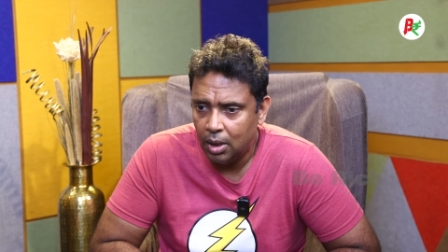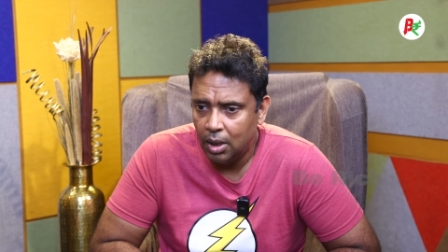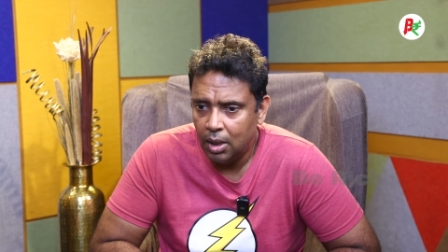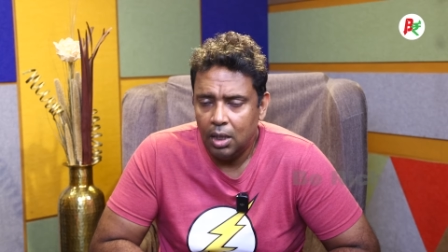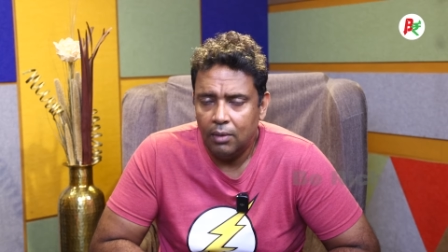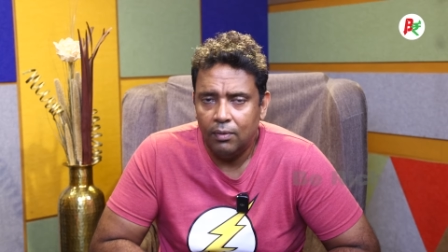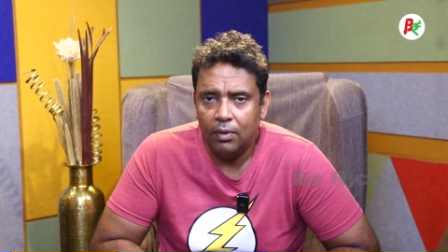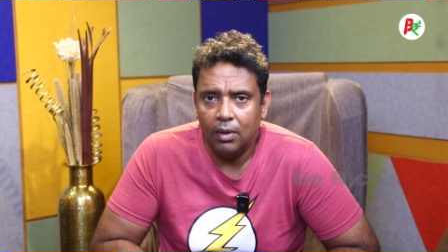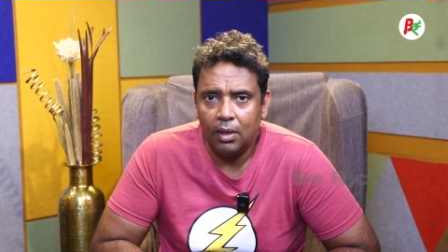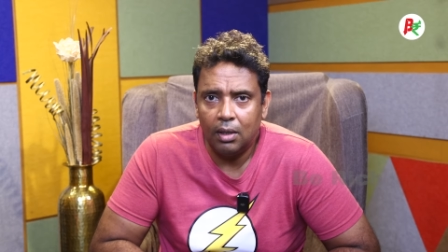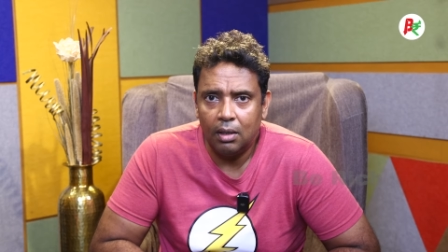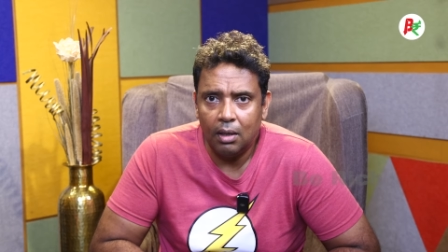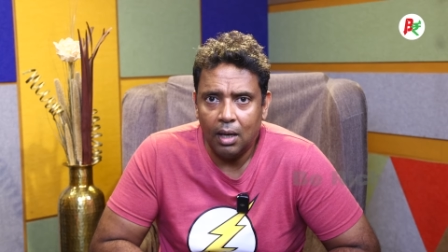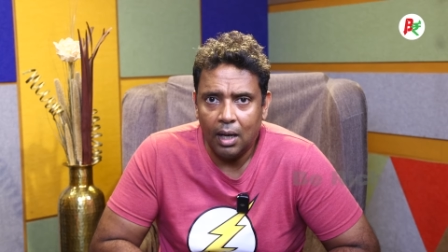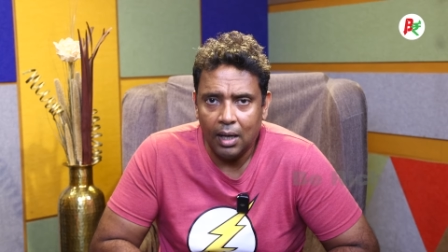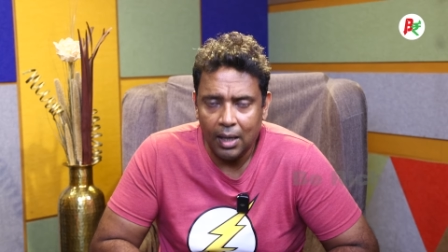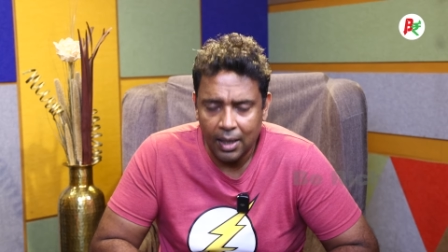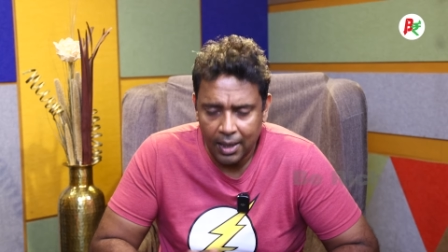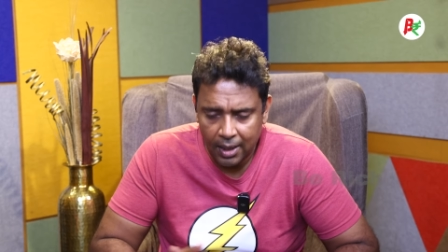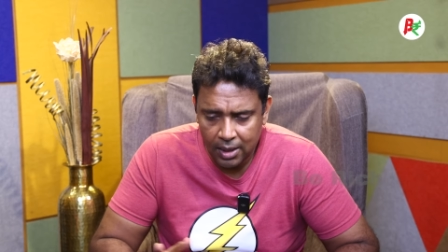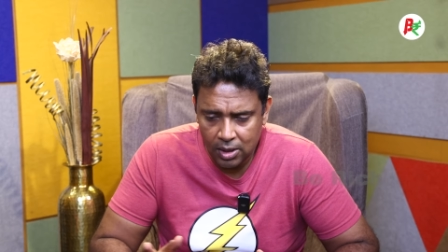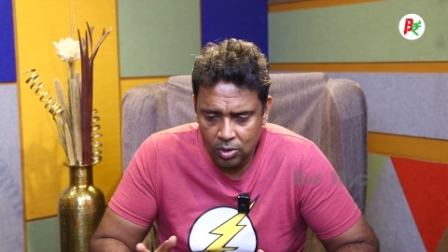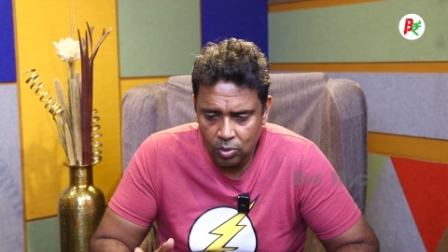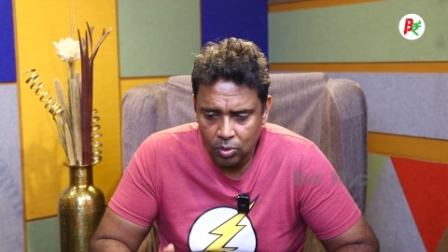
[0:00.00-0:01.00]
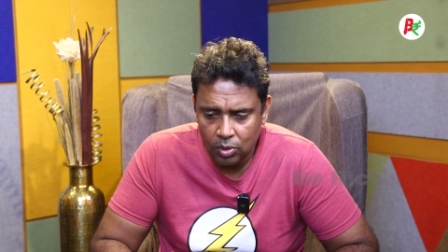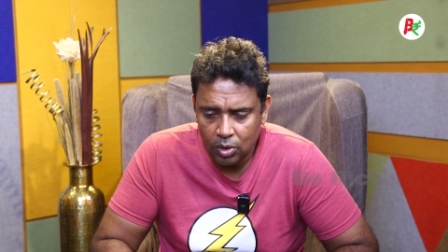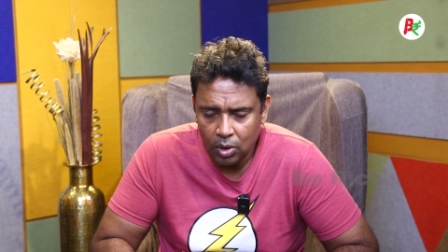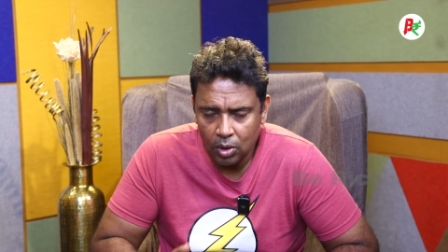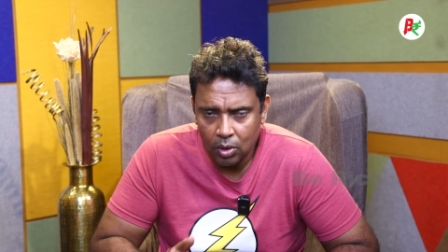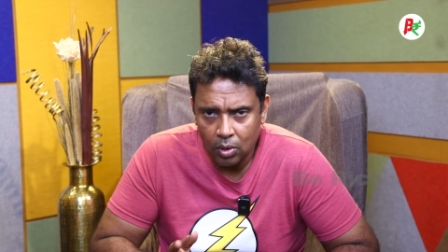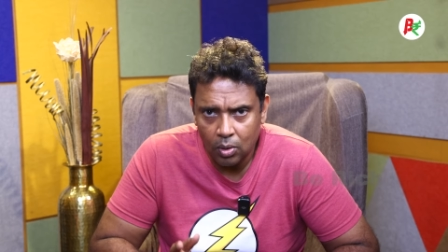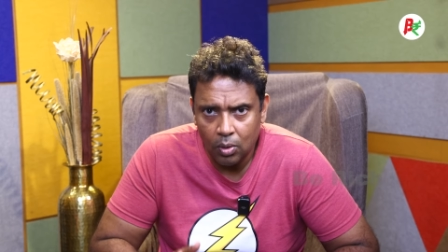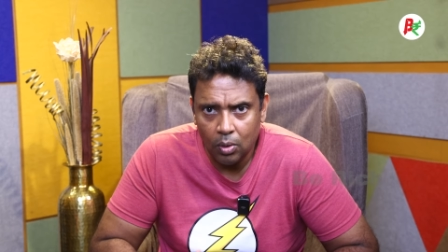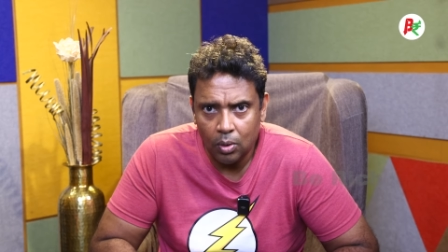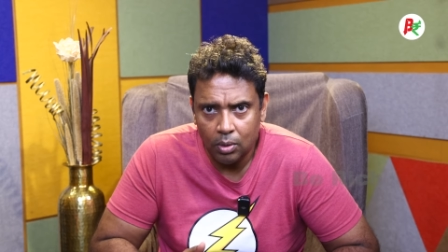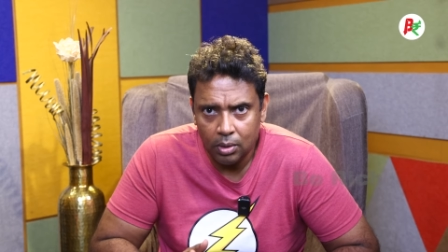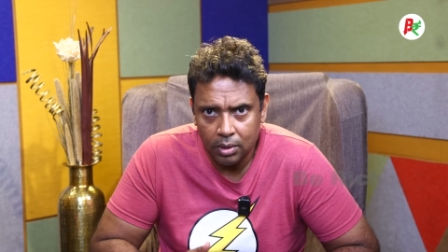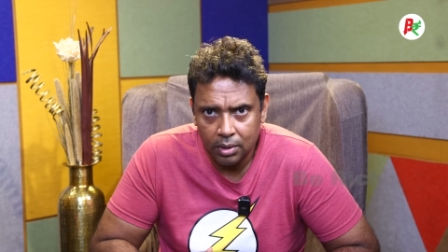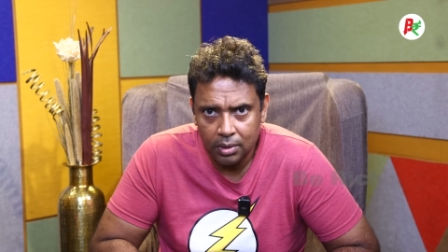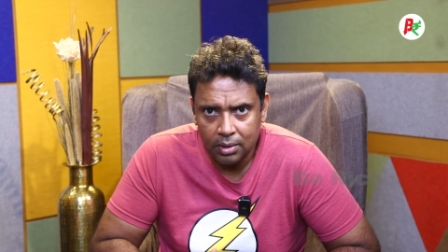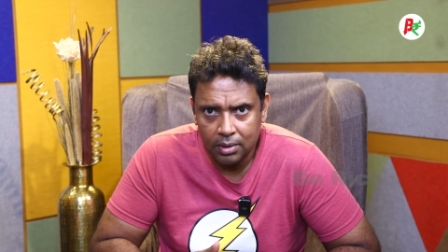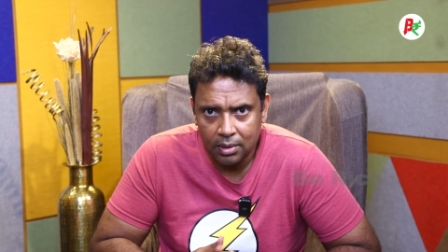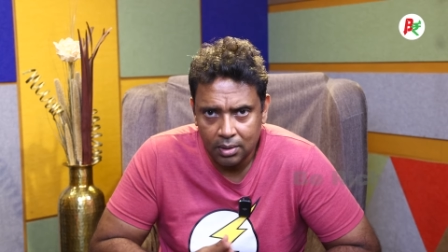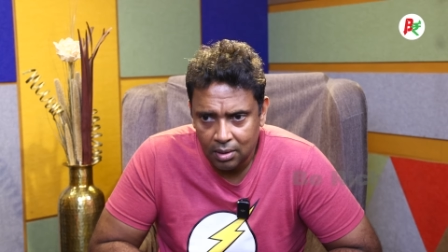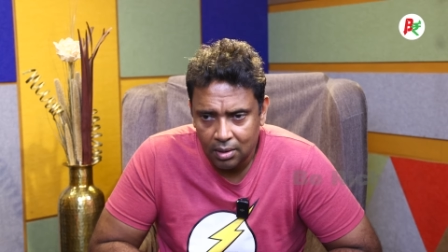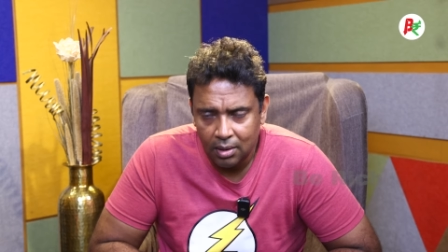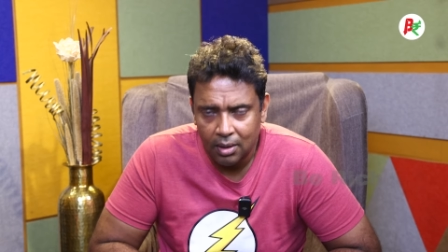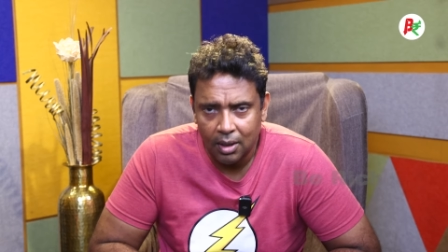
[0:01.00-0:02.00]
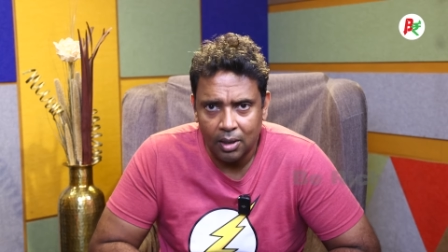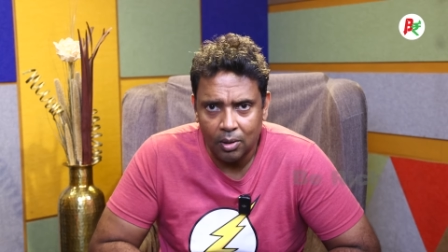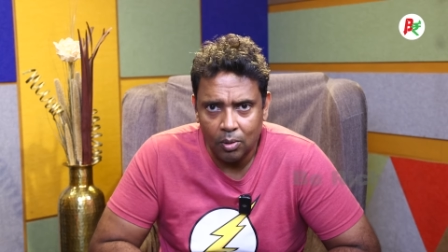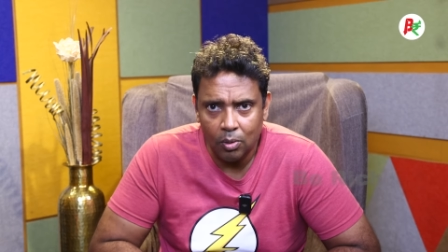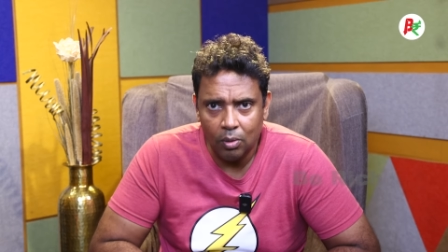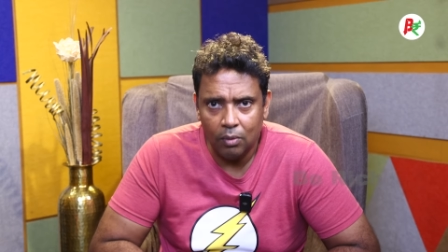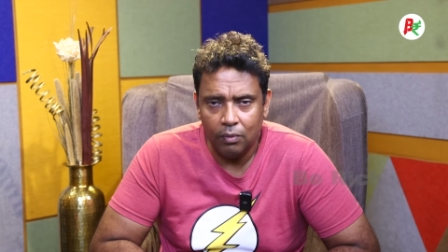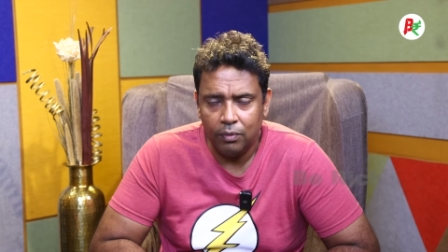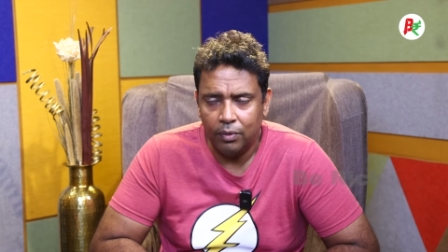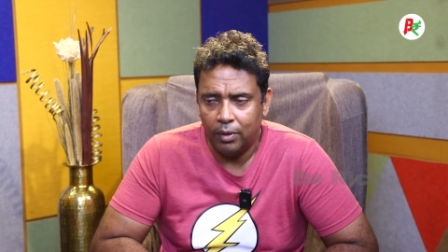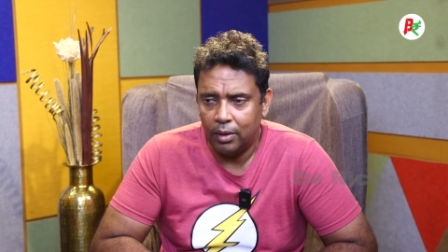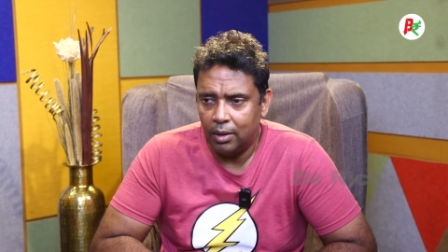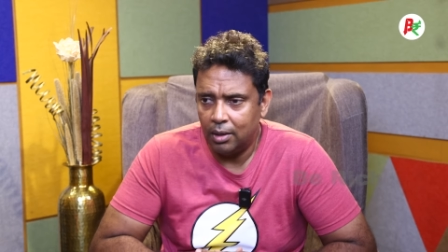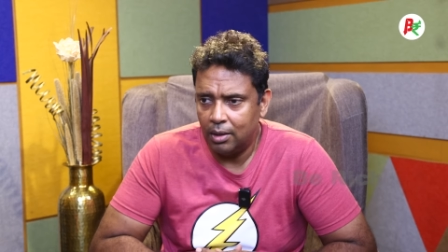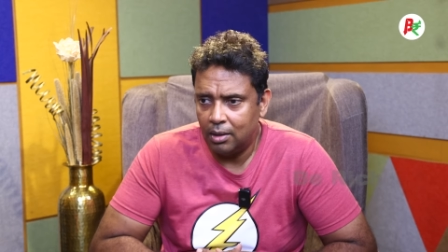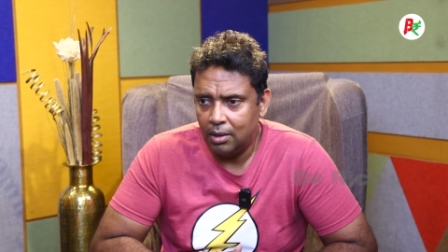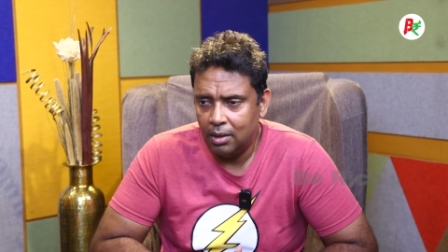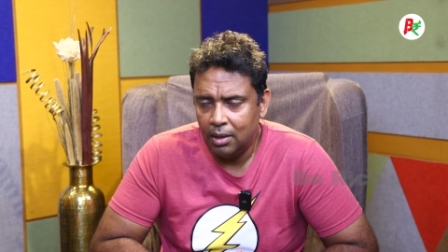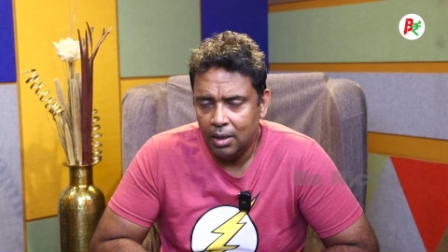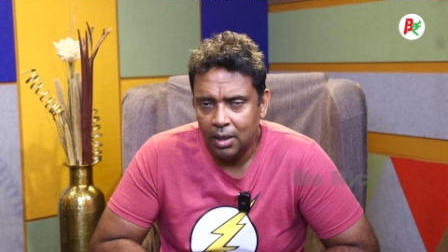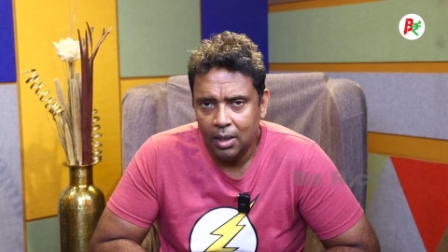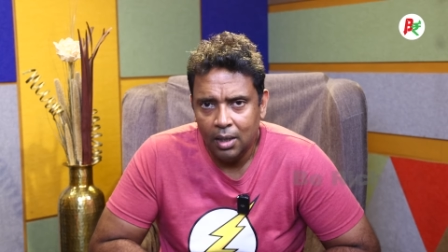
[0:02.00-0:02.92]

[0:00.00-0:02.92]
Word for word: if it aligns with your goals, then go for it